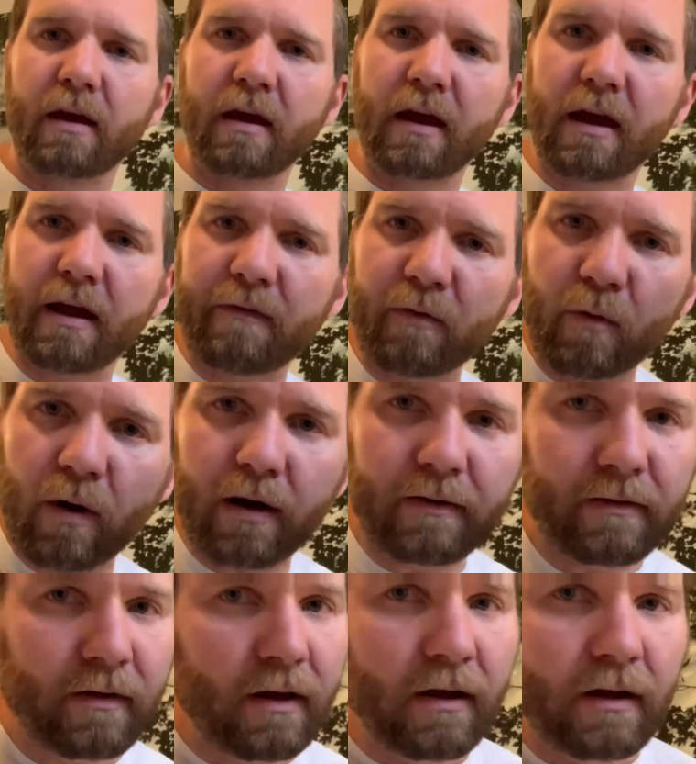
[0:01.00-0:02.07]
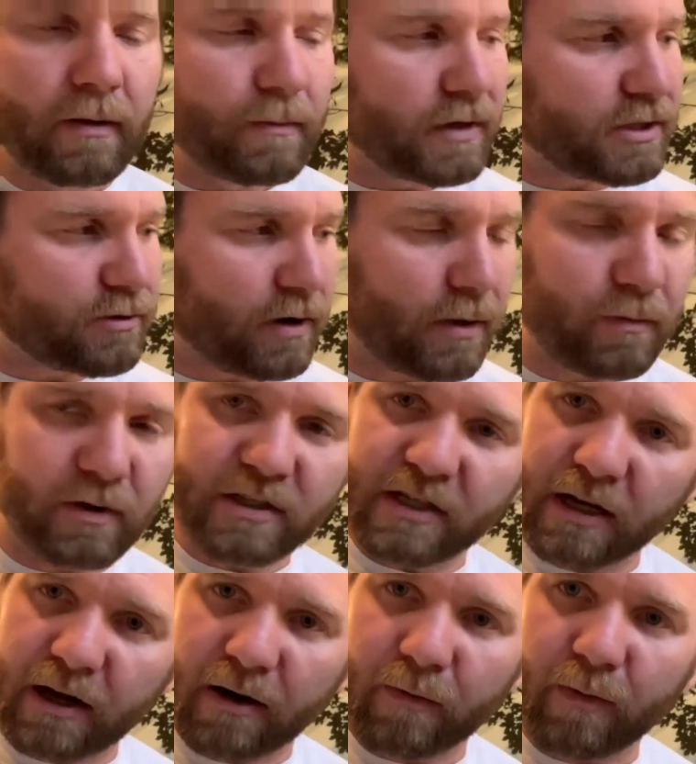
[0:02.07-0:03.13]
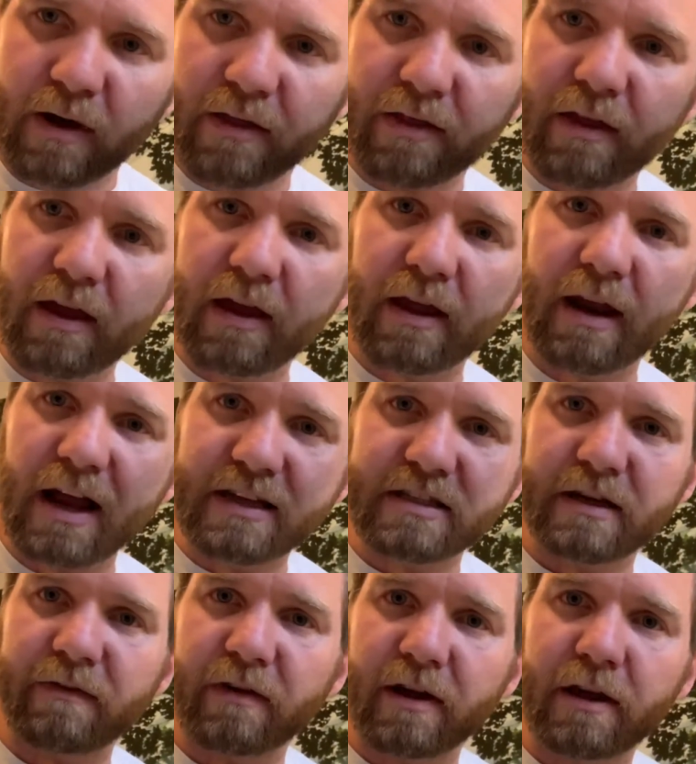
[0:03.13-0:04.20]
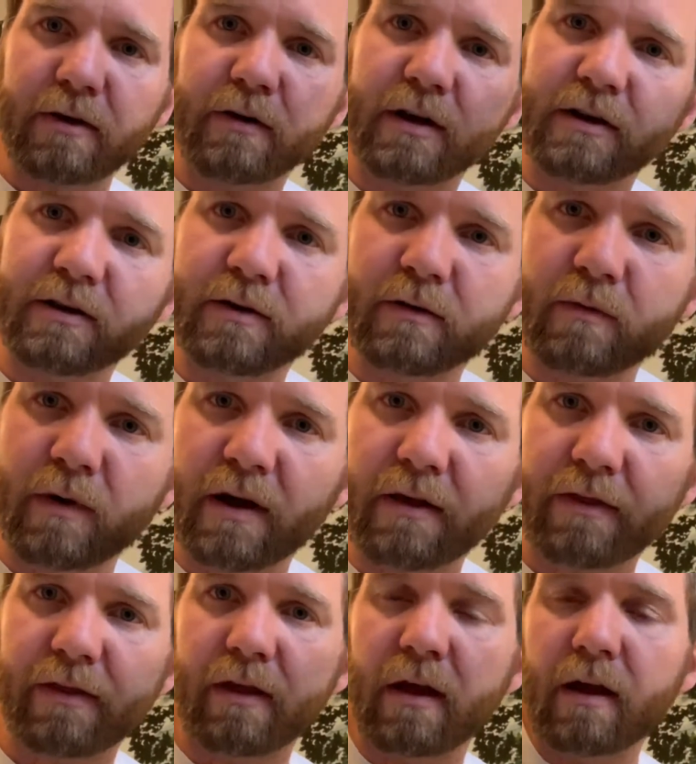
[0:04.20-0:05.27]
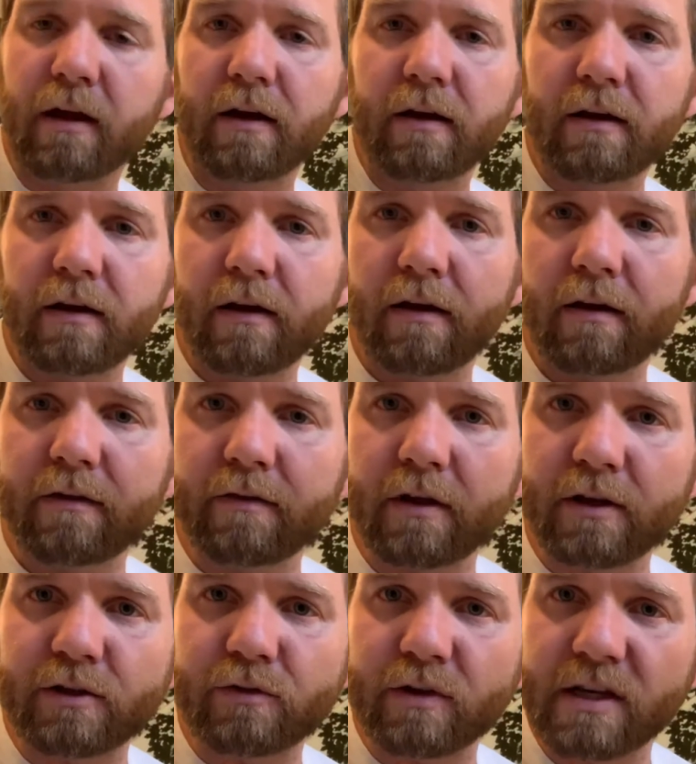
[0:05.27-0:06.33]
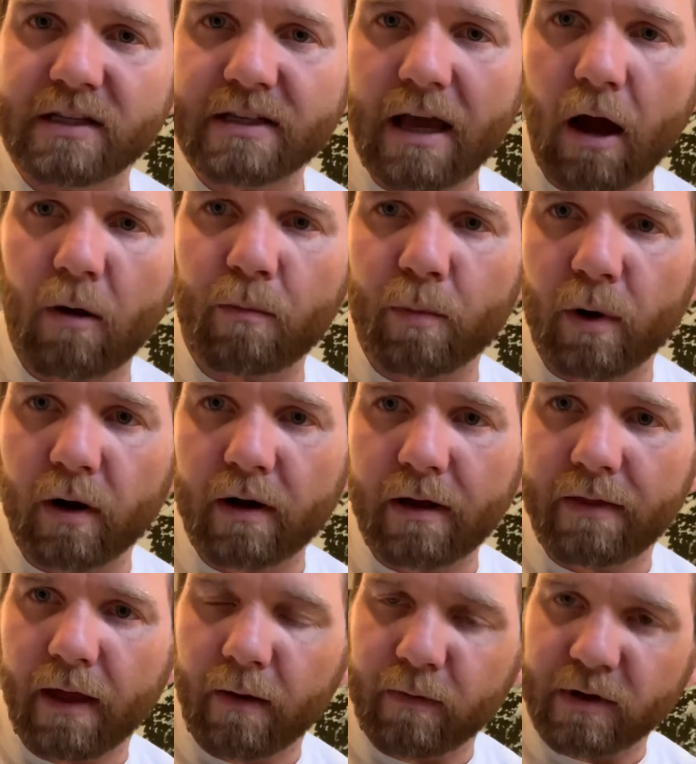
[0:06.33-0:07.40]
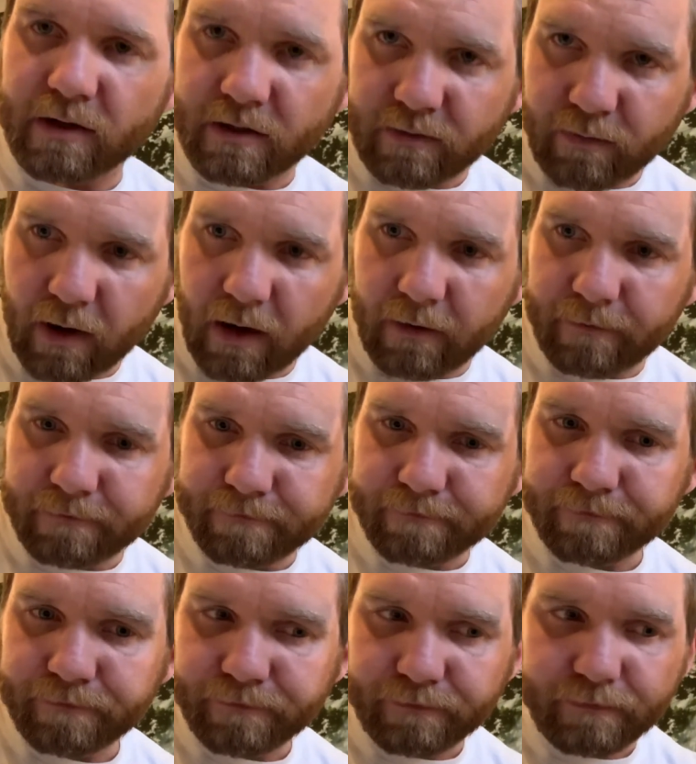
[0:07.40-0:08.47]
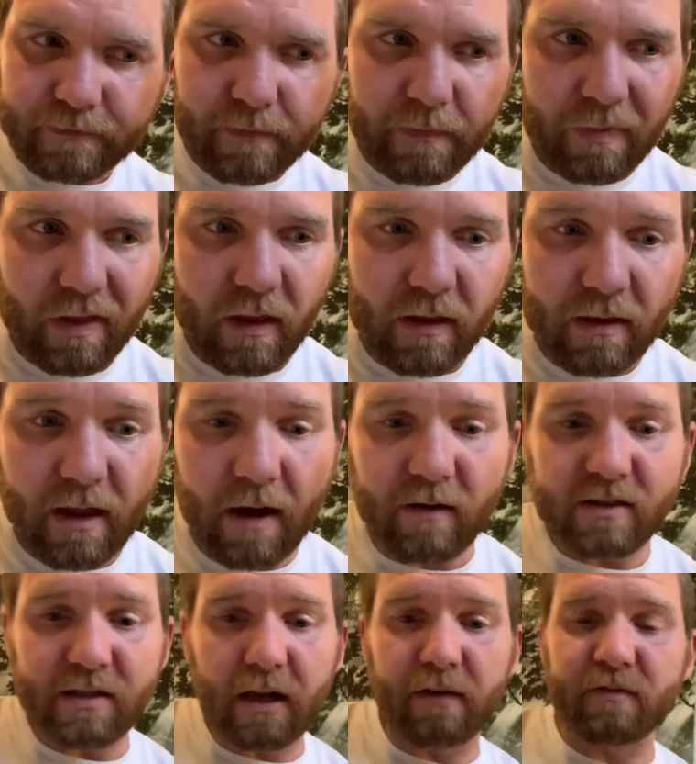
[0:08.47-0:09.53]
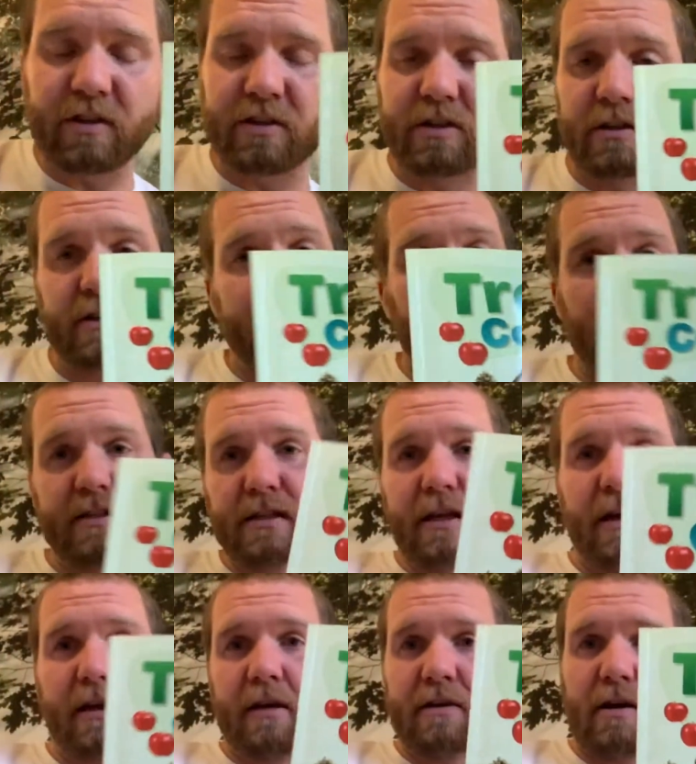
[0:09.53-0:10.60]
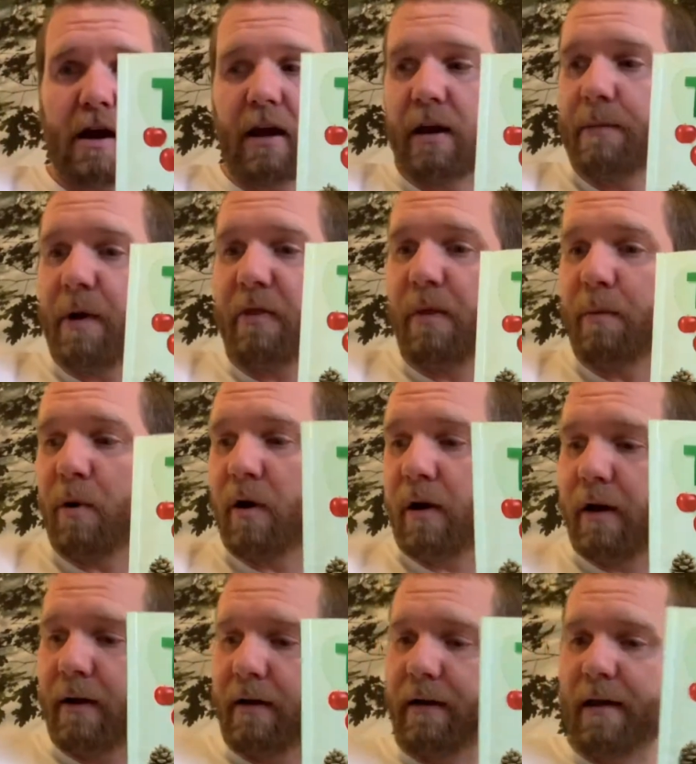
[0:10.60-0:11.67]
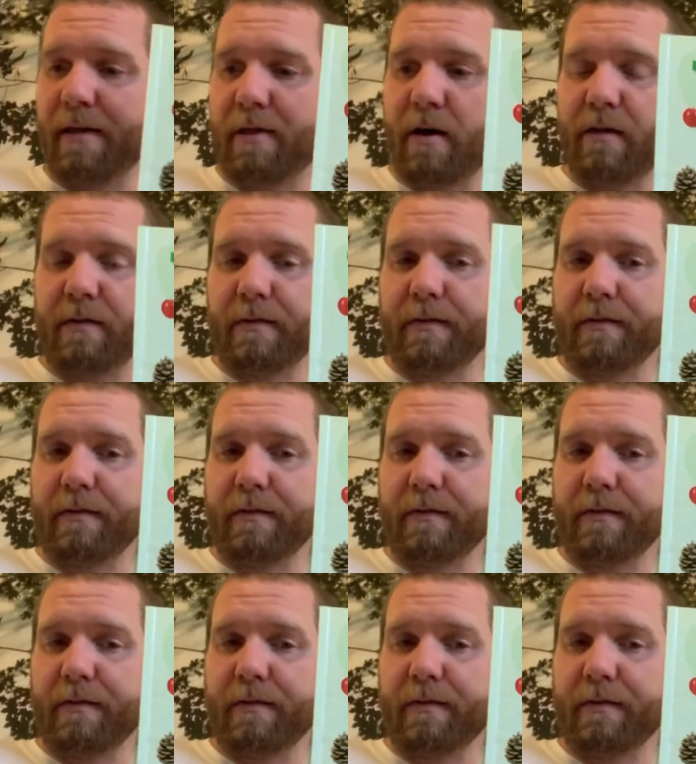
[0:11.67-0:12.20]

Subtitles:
Hey everyone, Mr. Edwards here with an activity you can do with the Trees Count book that we just read. Now, instead of just discussing and talking about the book, I thought